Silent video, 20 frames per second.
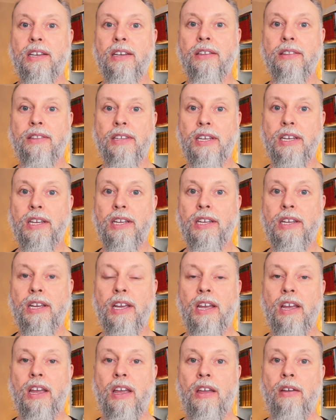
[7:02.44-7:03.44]
the
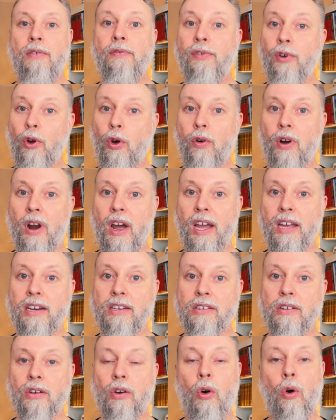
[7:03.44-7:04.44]

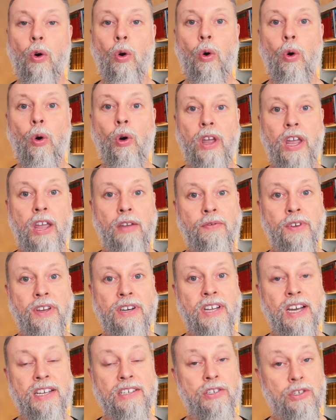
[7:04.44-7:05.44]
fluoride, or if it
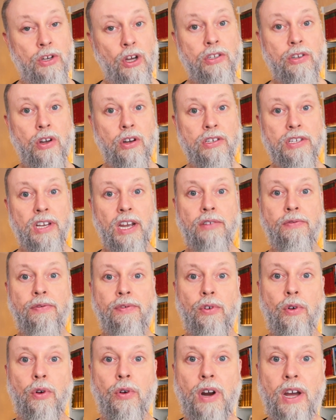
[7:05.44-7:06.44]
does not contain
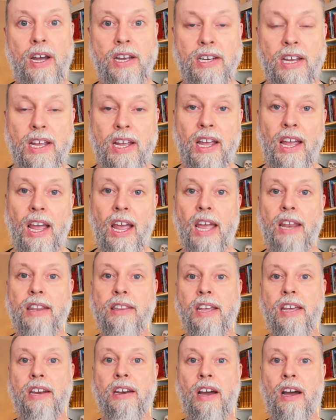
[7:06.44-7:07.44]
fluoride, and
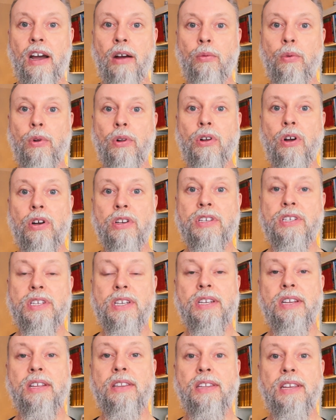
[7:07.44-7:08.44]
then I will
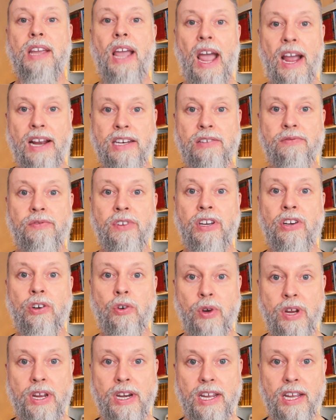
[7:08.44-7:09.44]
consider the active
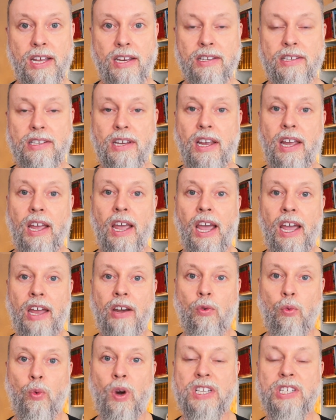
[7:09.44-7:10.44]
ingredients
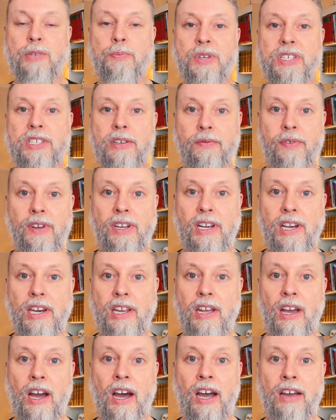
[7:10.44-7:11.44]
and what
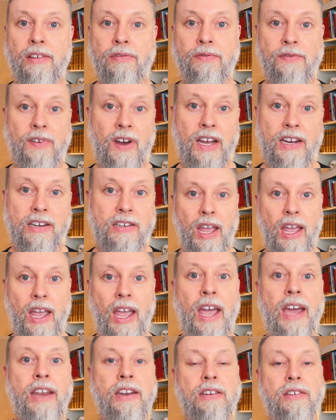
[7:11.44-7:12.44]
specifically I find
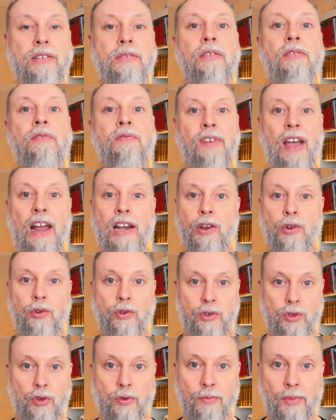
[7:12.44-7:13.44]
added value
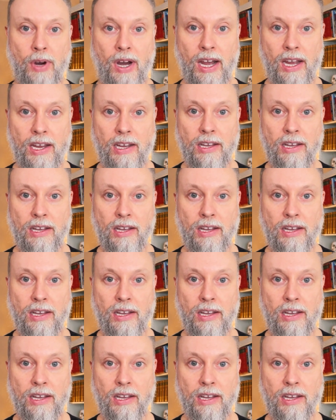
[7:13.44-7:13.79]
to my